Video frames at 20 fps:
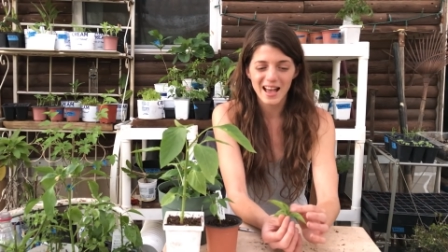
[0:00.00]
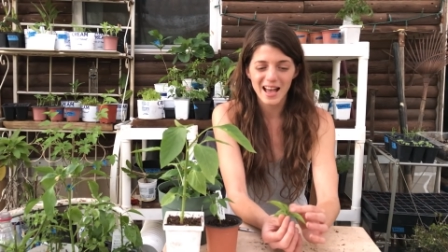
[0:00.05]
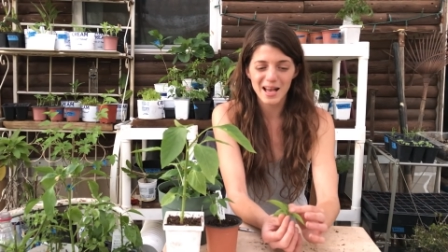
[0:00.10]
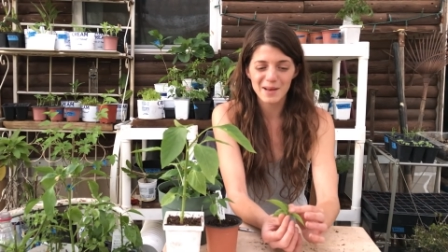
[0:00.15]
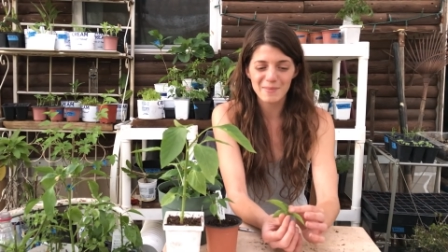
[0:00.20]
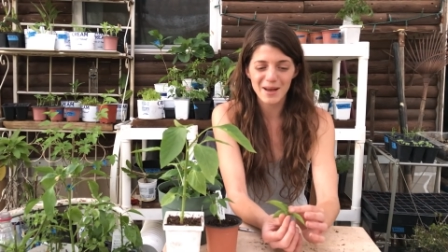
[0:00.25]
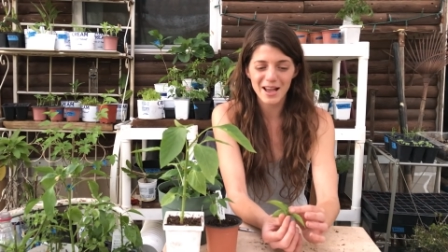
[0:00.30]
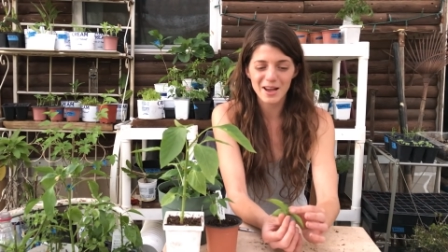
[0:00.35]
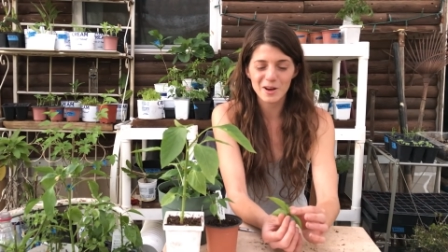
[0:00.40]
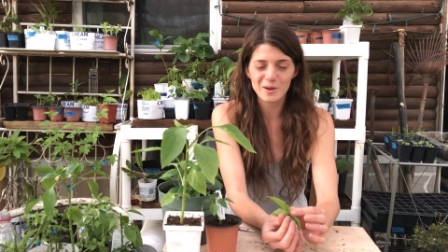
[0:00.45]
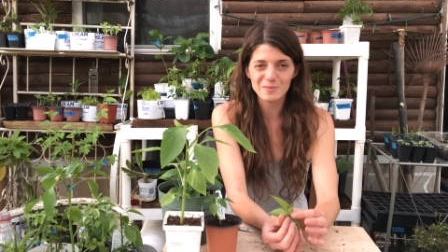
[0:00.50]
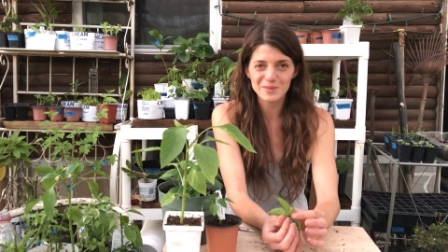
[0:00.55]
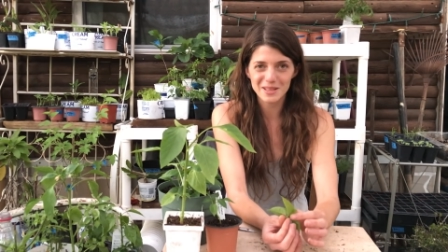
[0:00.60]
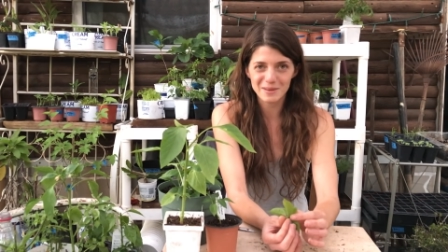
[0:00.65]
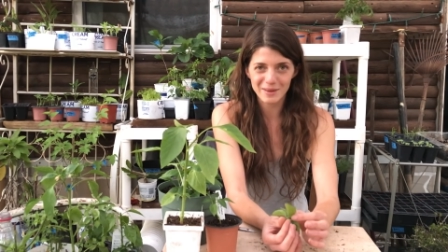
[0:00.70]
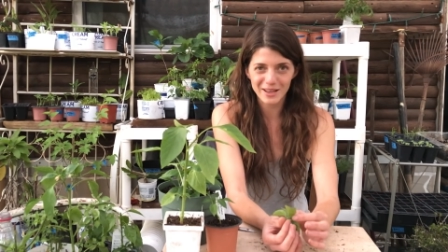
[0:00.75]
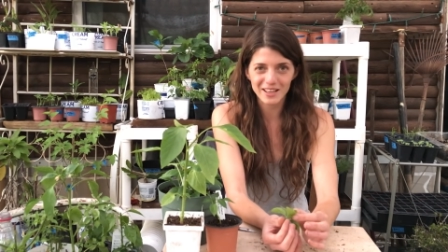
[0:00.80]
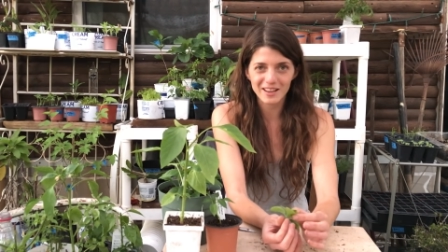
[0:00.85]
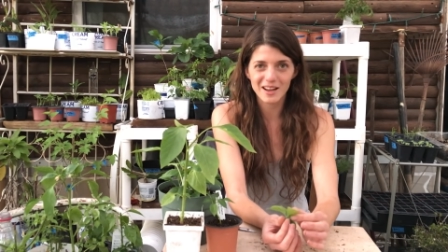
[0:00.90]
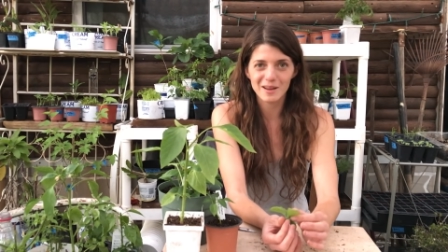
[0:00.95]
um, I hope
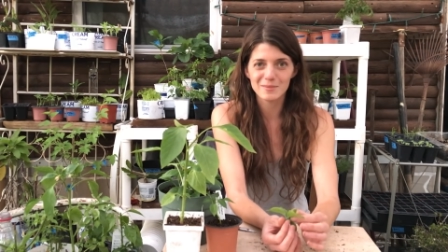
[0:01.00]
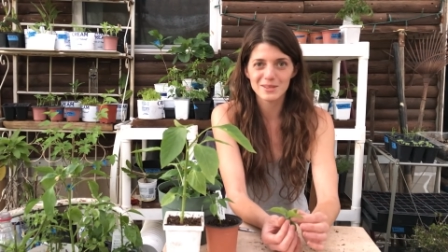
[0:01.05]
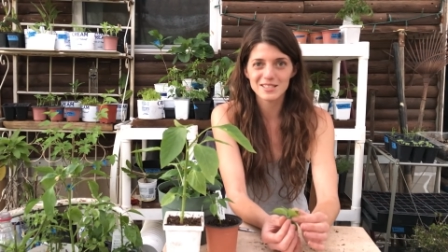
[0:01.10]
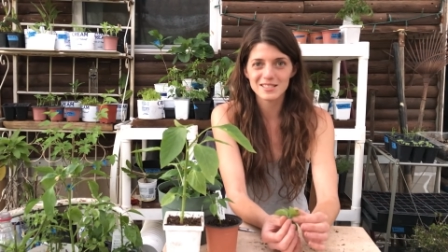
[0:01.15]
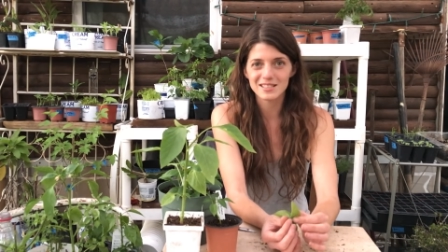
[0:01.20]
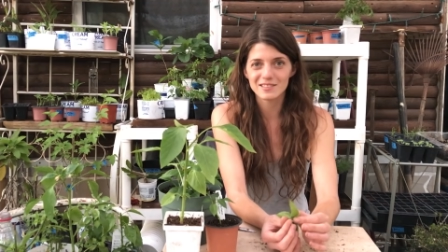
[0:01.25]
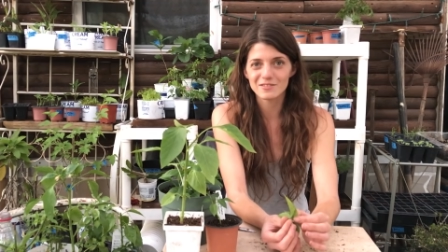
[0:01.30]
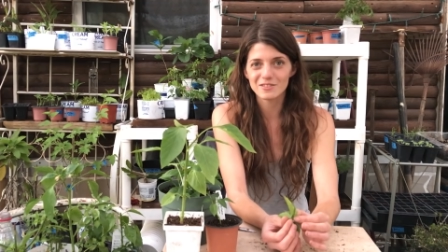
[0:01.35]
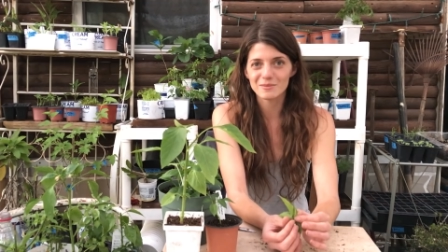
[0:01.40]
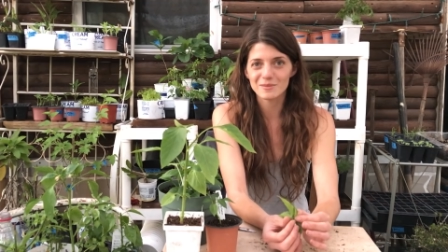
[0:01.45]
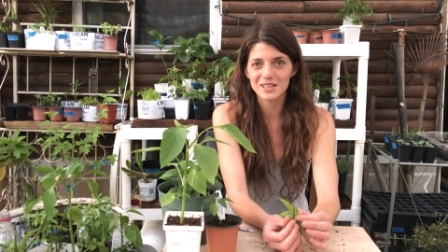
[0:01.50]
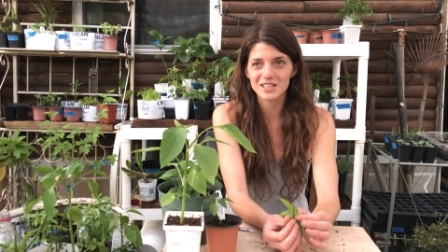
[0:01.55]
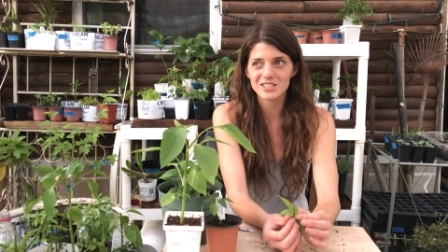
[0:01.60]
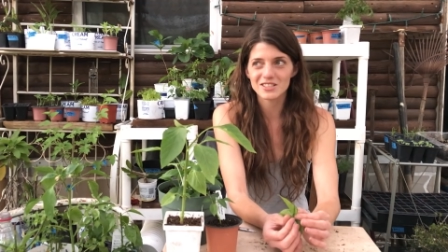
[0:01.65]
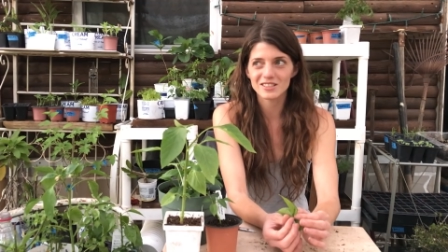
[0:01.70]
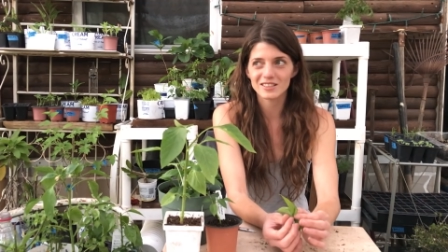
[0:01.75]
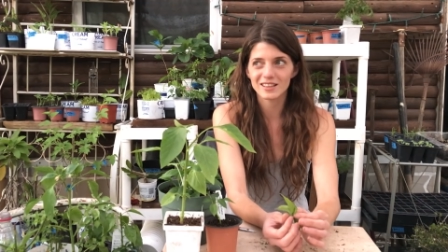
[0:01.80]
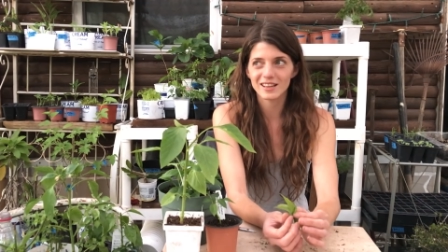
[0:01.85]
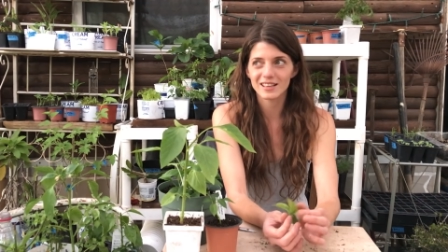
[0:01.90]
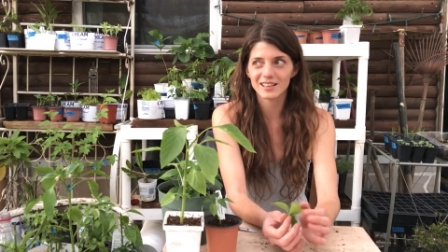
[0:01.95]
that my comments and
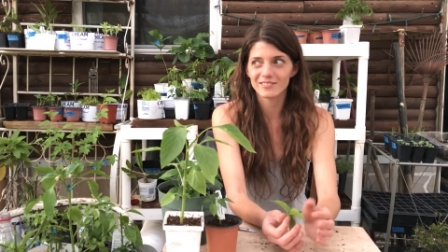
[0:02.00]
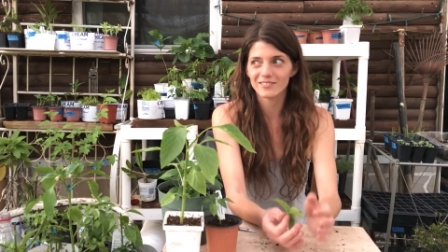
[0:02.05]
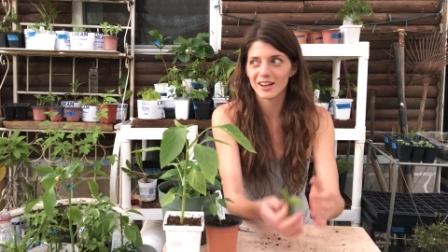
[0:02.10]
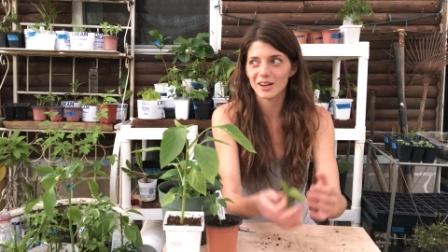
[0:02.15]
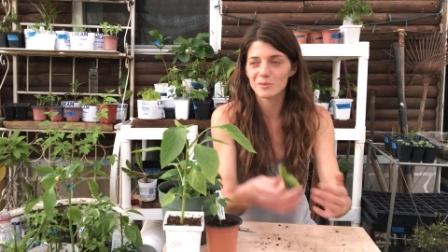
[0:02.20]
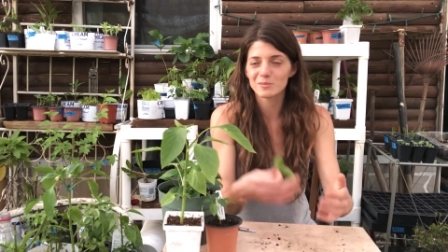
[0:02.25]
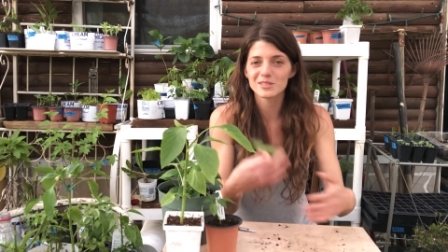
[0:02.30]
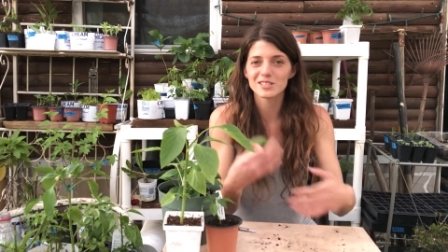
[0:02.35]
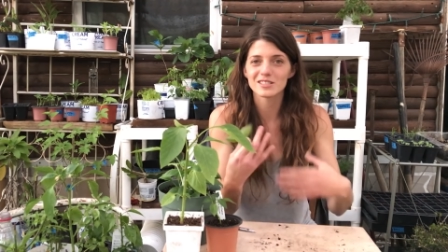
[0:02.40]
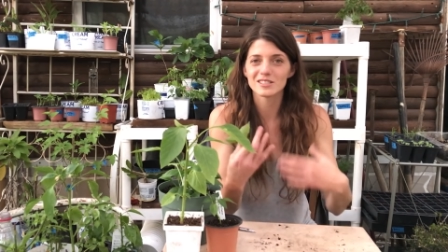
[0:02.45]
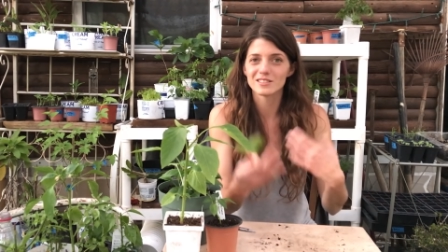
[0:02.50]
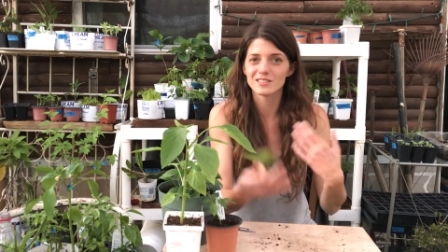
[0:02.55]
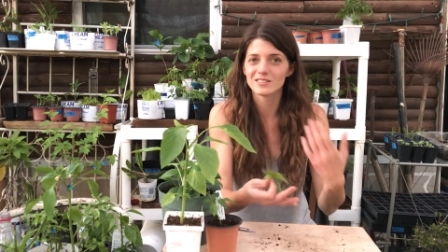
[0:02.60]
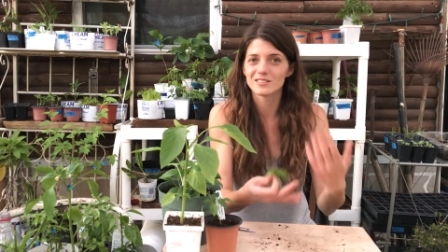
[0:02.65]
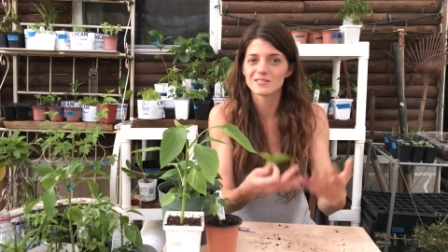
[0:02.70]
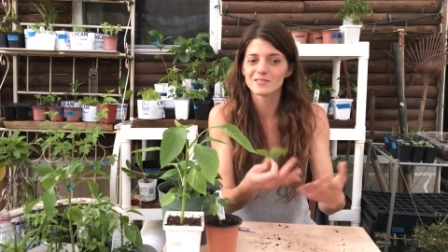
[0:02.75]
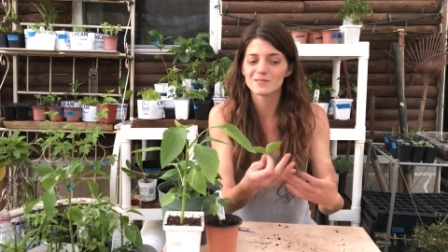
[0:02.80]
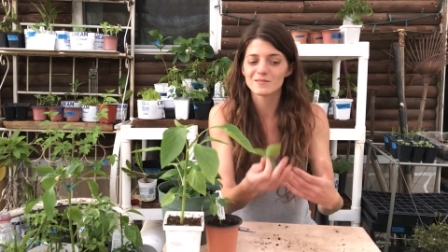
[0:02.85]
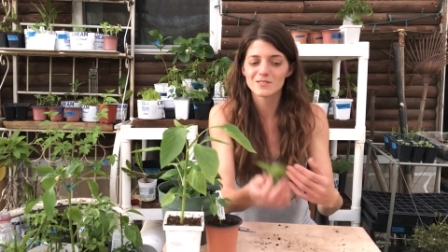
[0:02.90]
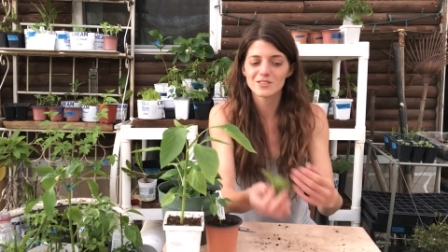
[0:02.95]
information kind of help
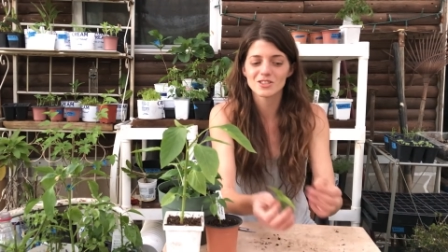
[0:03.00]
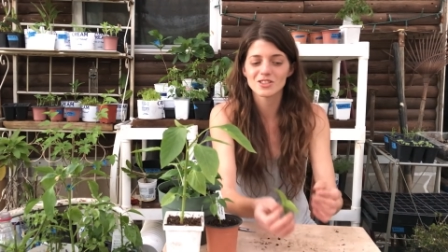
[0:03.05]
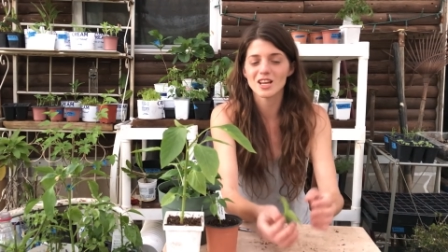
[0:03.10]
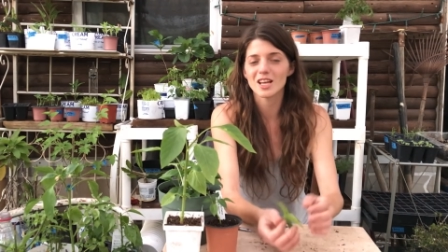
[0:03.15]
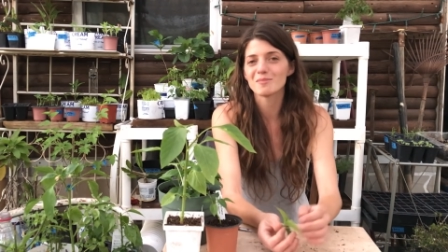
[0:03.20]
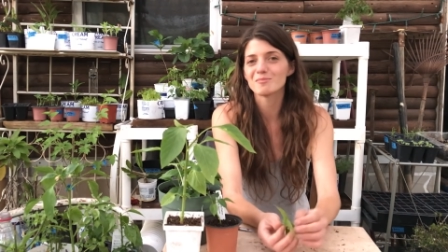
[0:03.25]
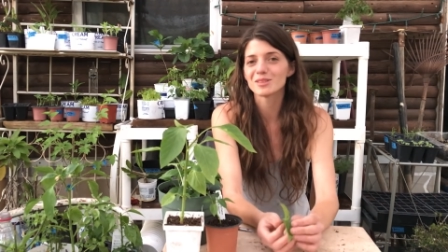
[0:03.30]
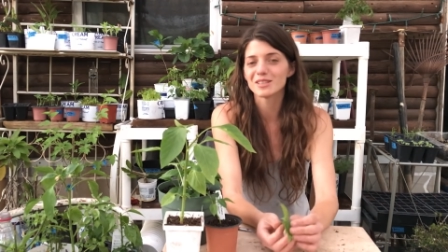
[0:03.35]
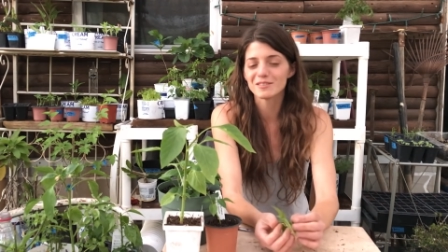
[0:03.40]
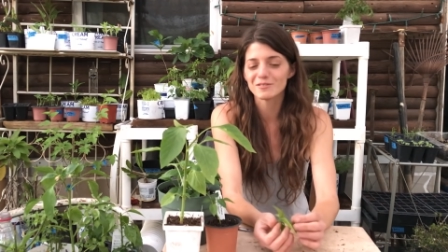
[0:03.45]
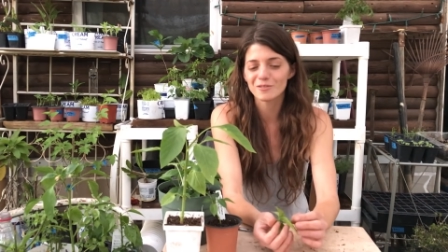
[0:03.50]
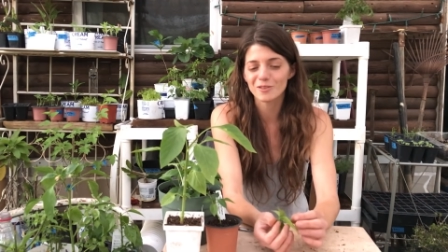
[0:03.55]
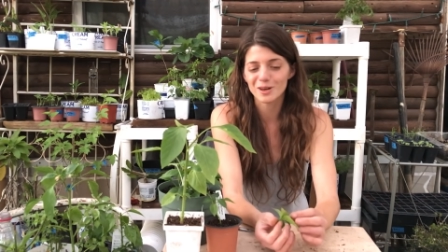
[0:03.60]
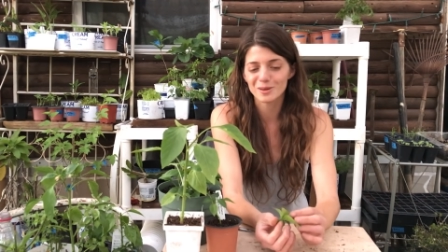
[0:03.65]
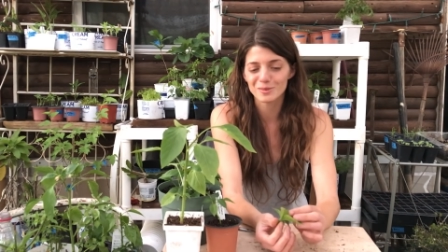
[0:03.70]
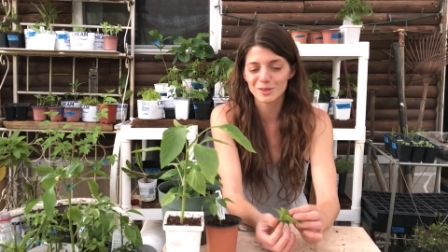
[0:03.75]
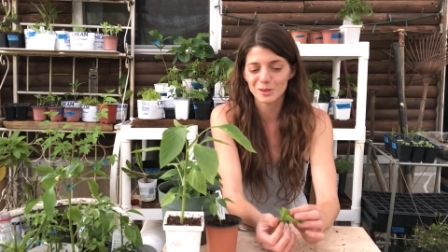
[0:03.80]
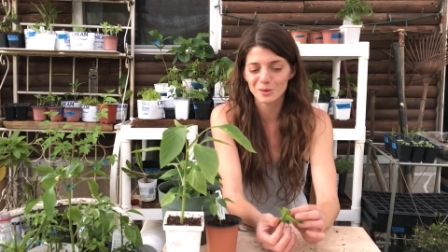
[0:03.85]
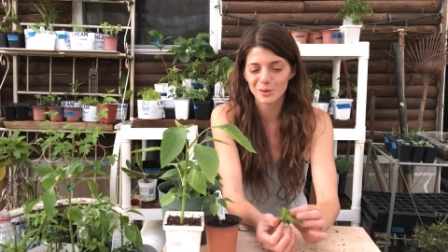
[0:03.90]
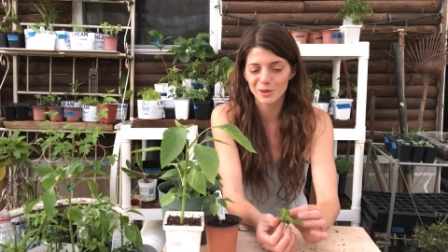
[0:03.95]
to shape and
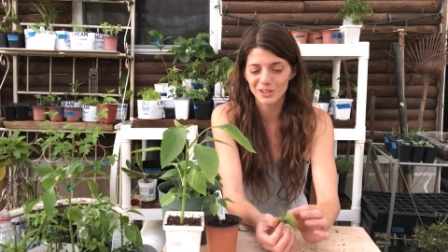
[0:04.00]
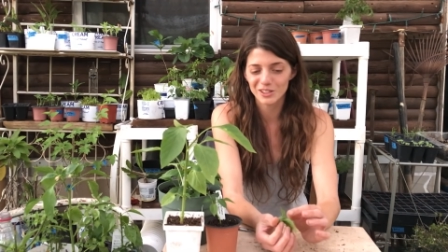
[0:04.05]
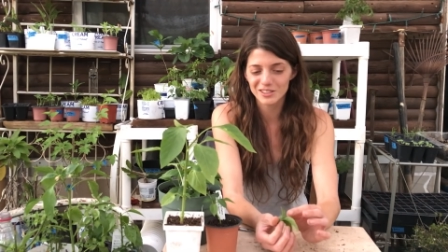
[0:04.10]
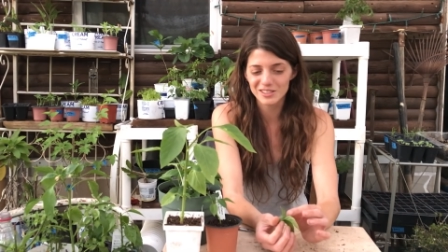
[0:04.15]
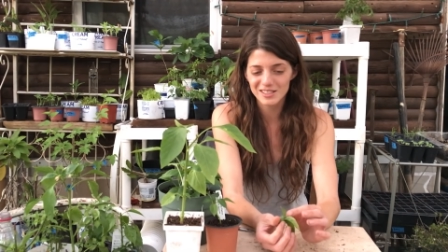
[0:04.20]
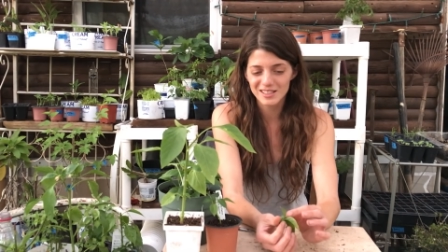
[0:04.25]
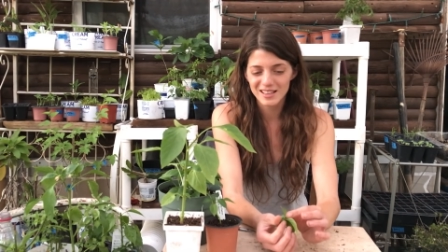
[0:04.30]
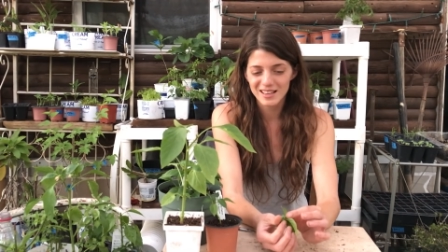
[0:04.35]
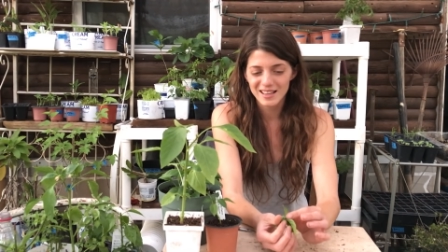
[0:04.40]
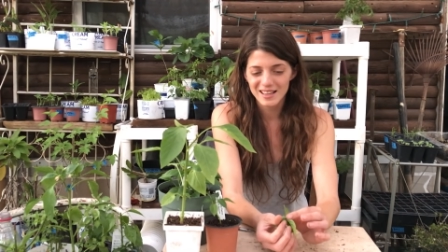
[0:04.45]
inform your world.